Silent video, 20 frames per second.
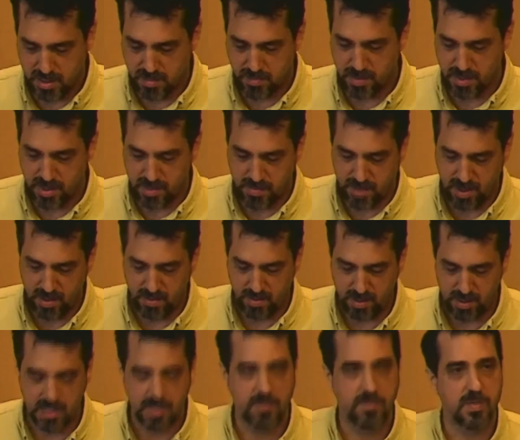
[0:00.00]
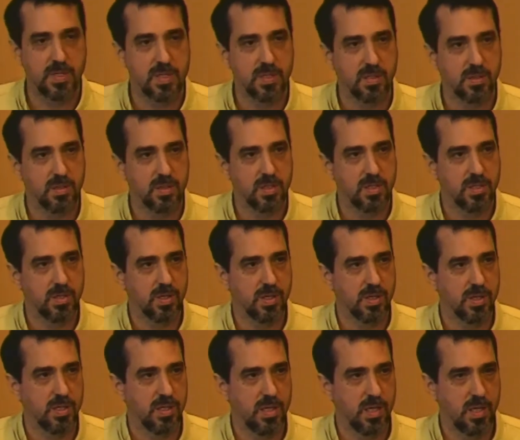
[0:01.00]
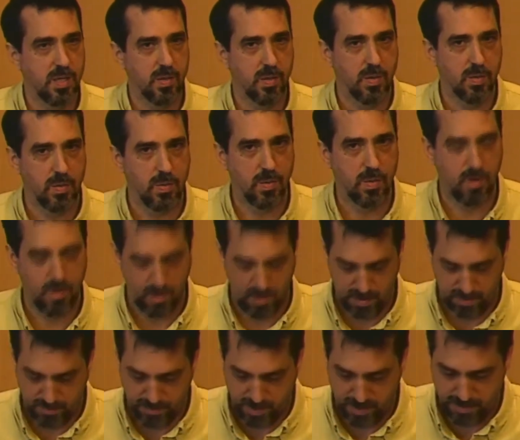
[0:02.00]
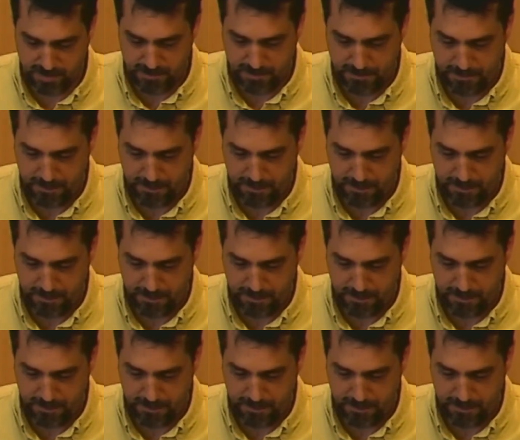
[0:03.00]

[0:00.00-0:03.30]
bring about its physical destruction in whole or in part.